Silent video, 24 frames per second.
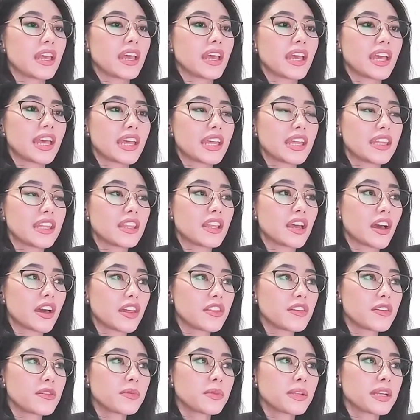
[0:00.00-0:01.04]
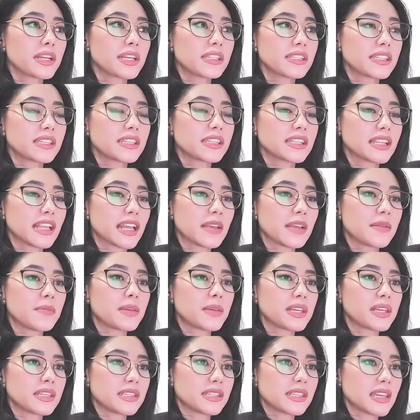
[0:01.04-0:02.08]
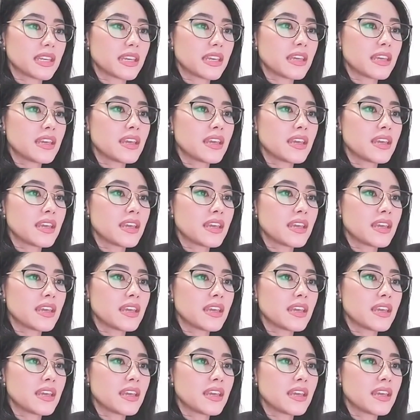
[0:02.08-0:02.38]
In other places like BC,